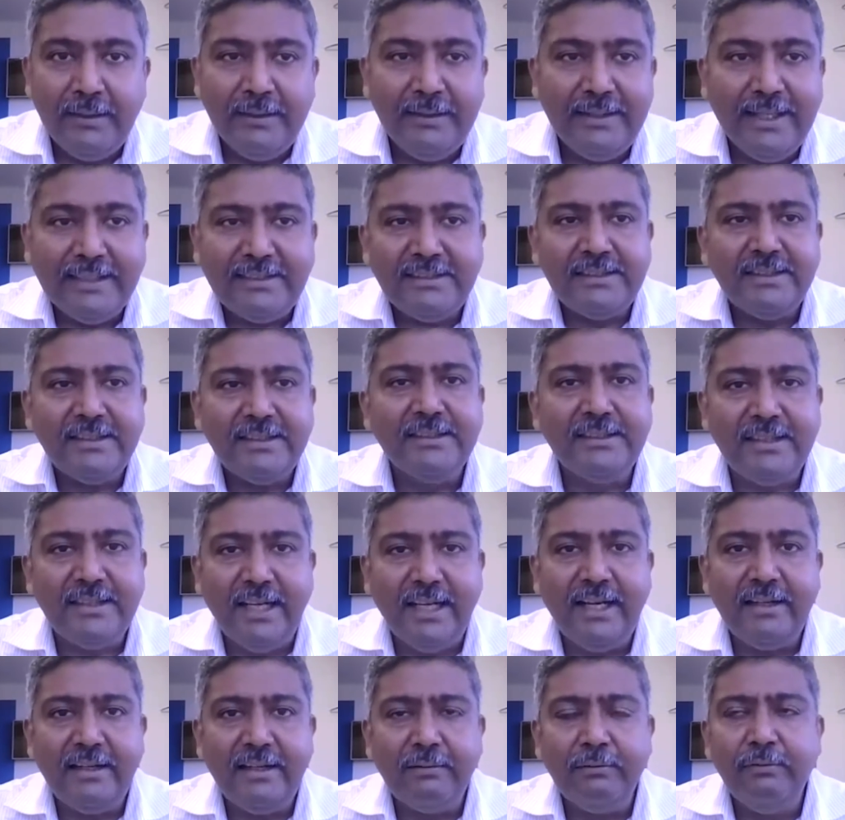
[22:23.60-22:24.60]
That's the
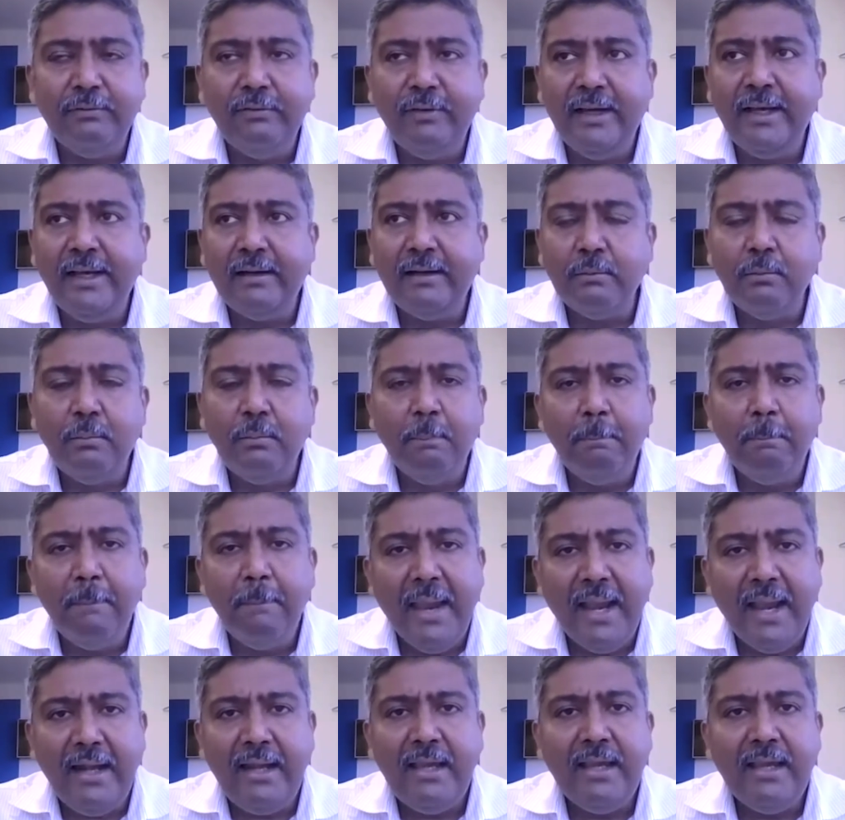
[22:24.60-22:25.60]
state where
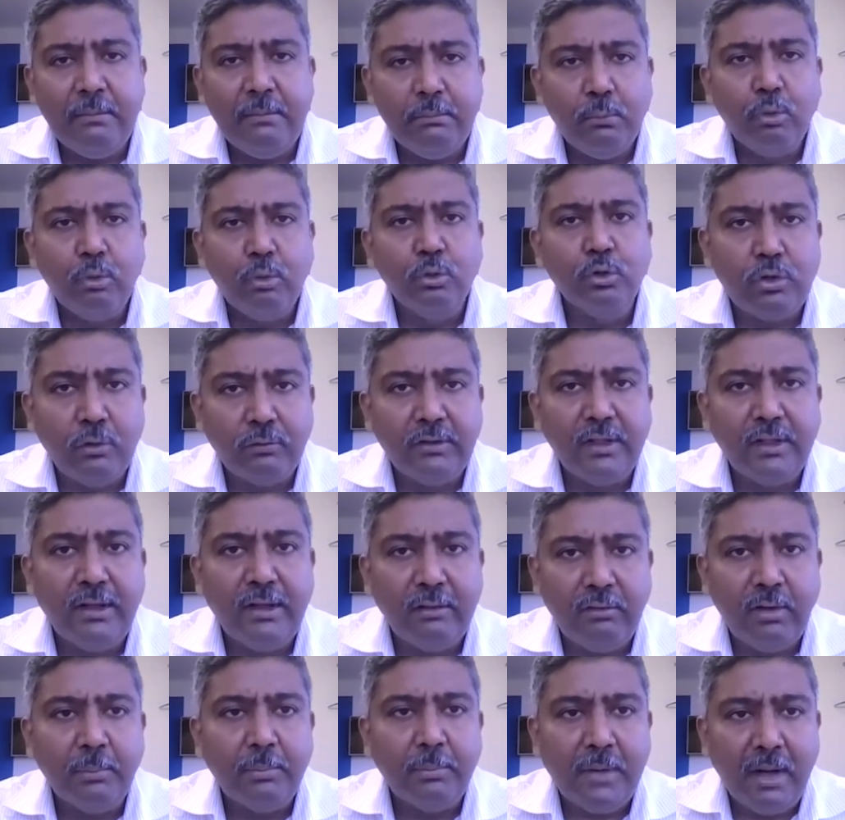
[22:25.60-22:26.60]
many and most of the
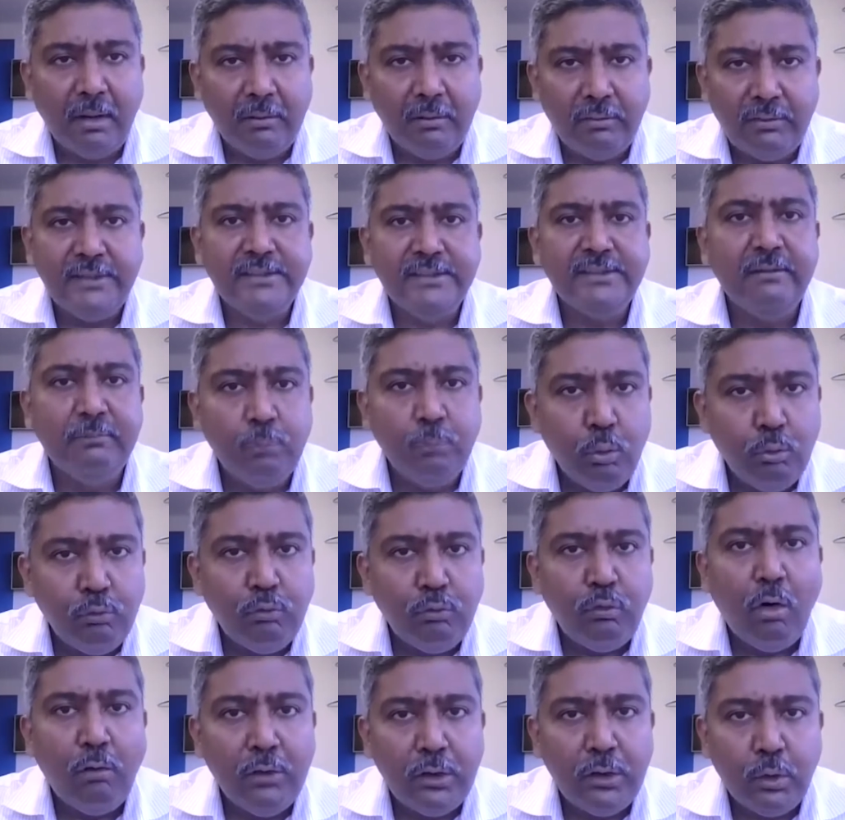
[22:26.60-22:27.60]
developed countries have moved
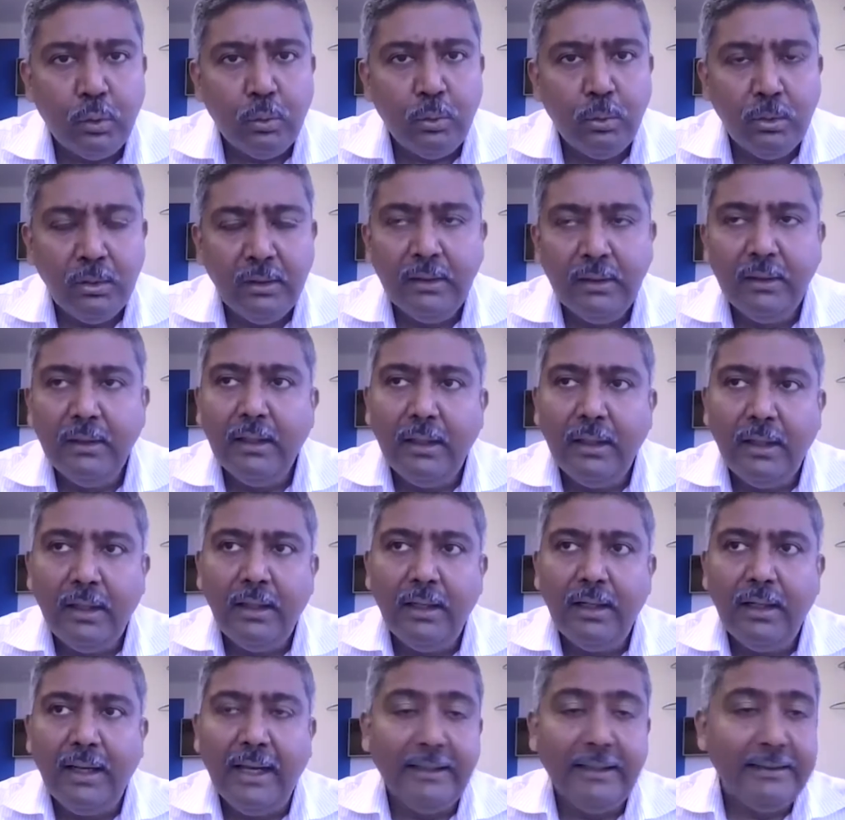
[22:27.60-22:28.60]
forward to.
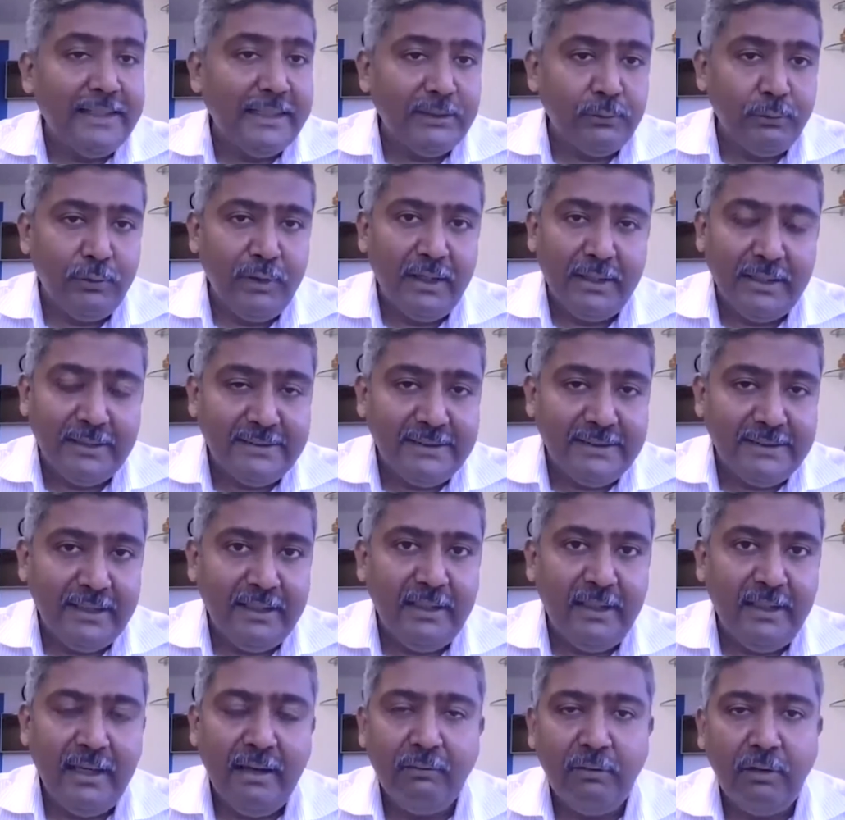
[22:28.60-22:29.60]
And that's where I see
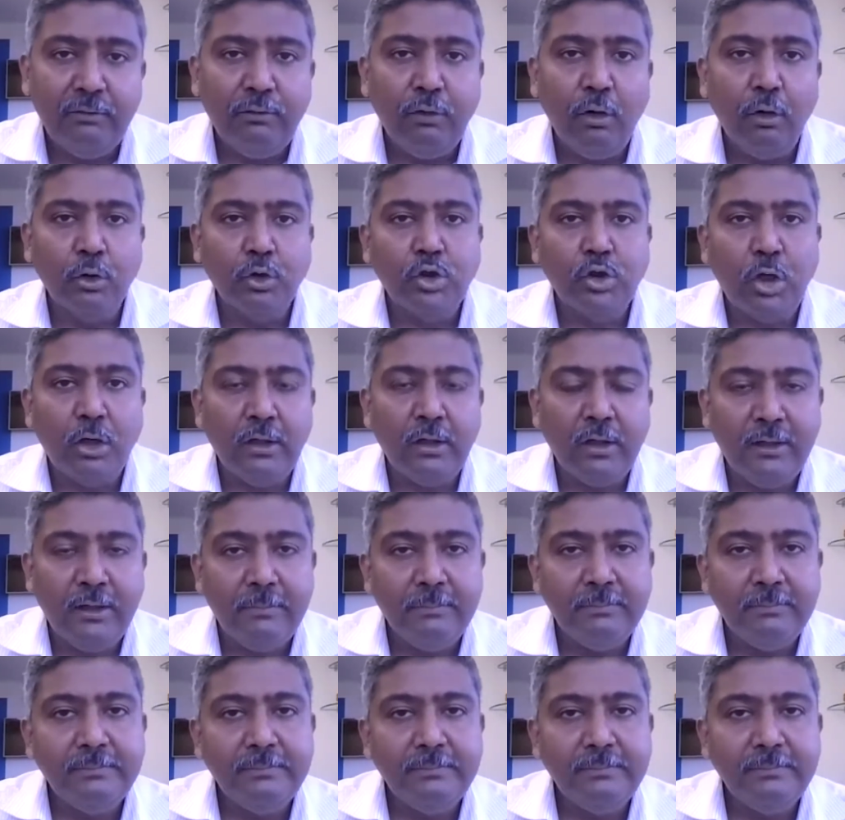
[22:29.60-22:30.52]
India will follow shortly.